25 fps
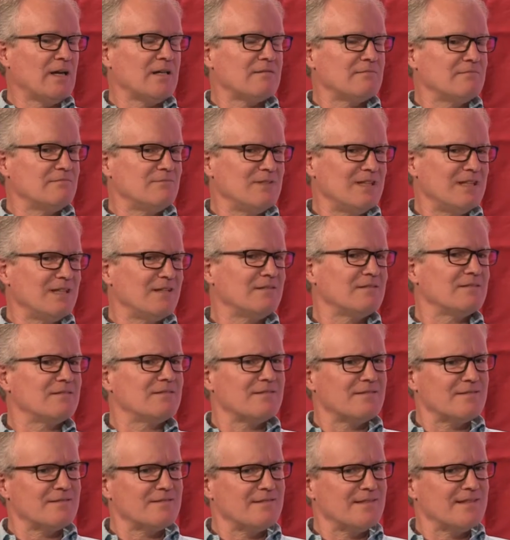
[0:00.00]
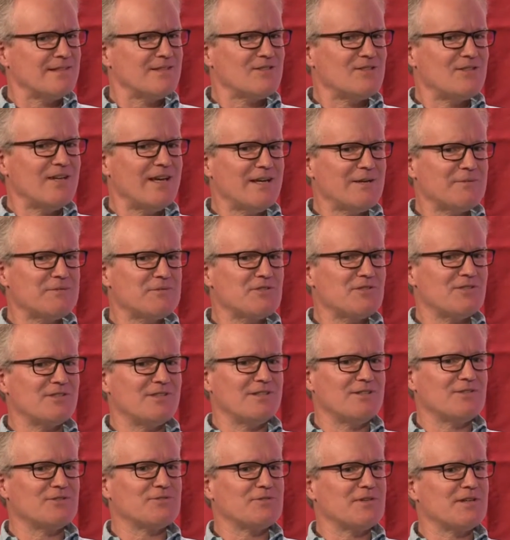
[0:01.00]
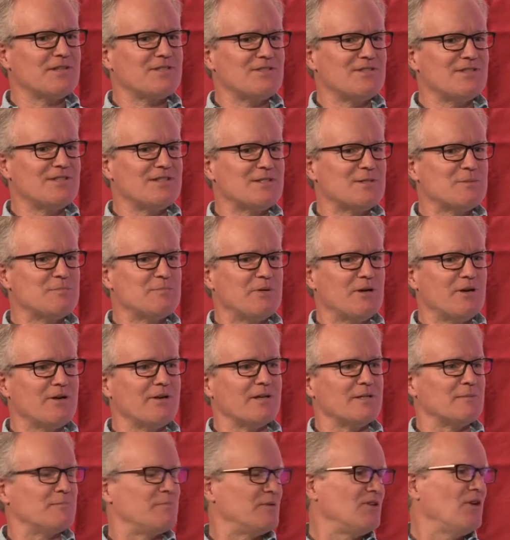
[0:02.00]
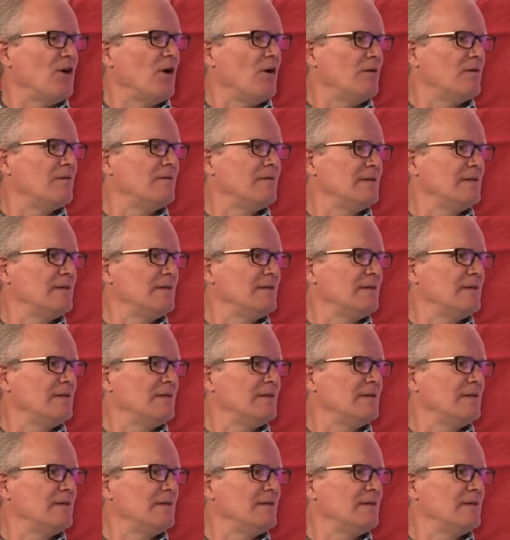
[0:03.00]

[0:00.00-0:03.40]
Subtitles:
well, the snake was an interesting experience, but no.